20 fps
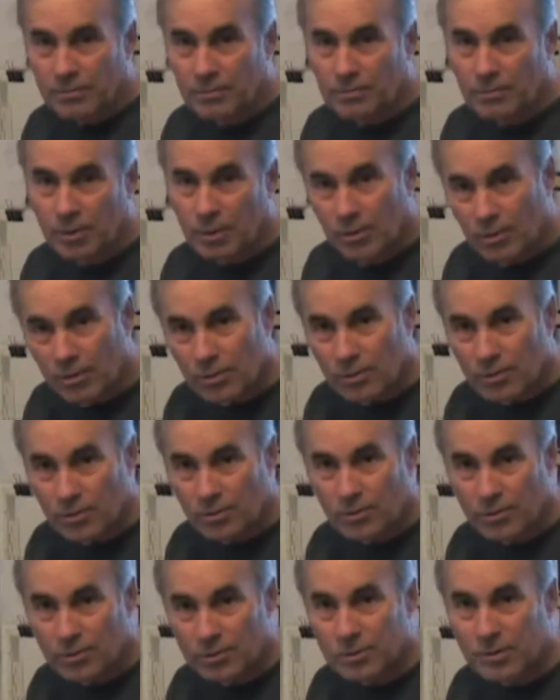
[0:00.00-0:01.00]
boat
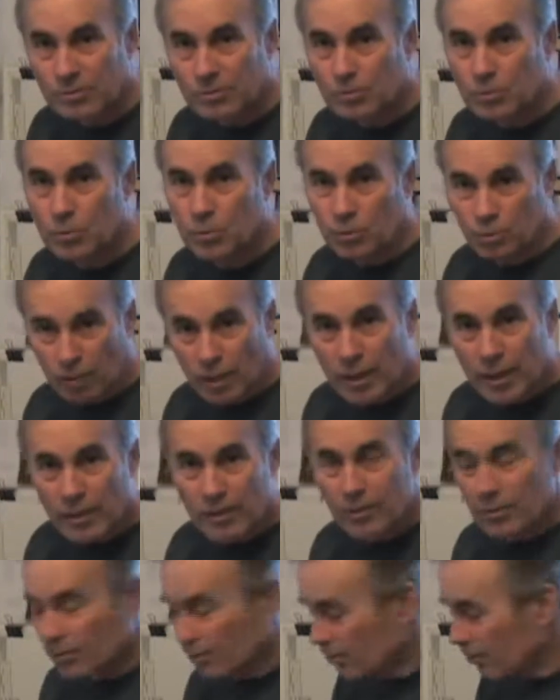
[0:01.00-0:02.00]
horns and
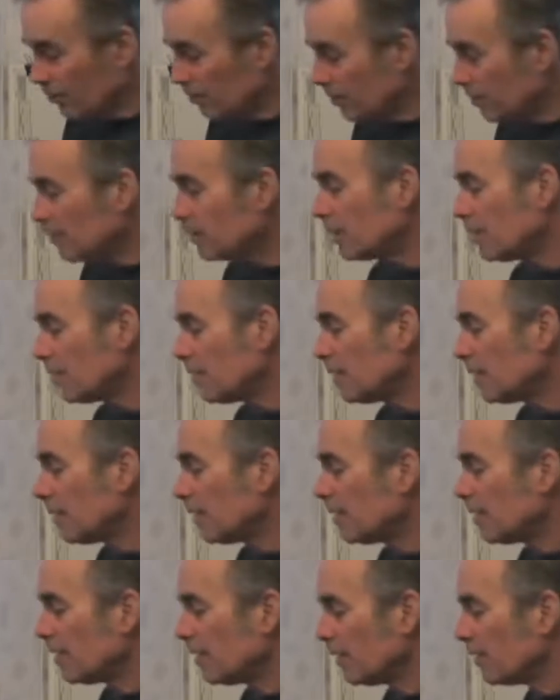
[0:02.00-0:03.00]
train horns,
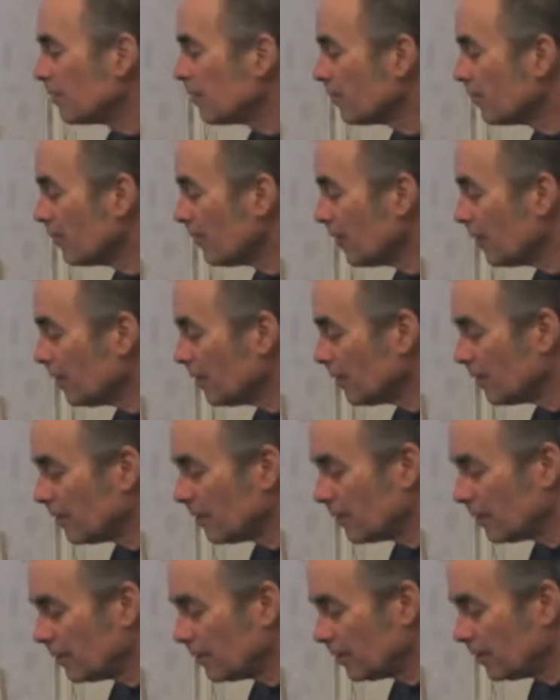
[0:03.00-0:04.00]
there's a
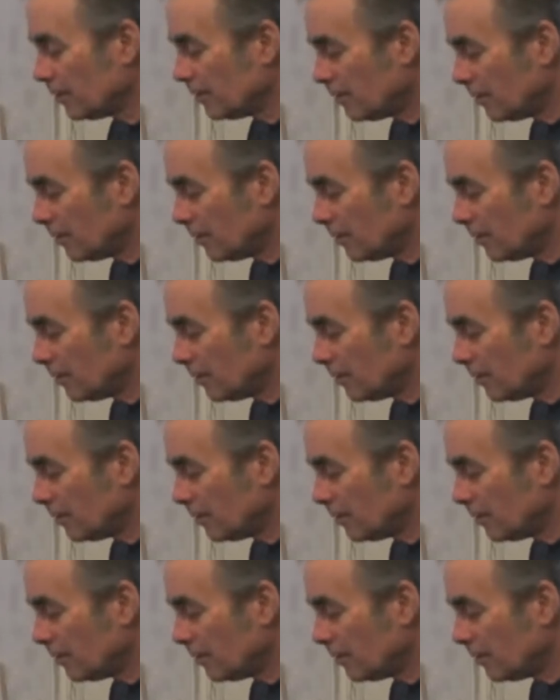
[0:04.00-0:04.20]
fellow that's